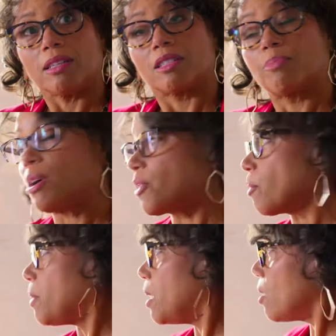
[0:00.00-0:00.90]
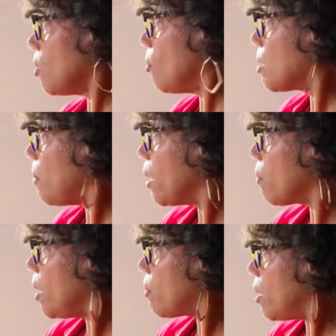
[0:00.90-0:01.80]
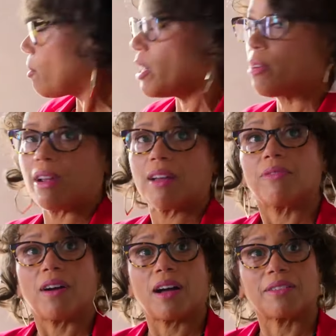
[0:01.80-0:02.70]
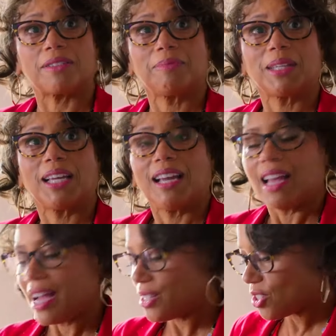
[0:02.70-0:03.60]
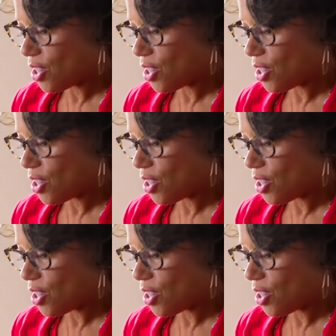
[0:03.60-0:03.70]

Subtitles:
His brother Peter was my great-great-great-grandfather. And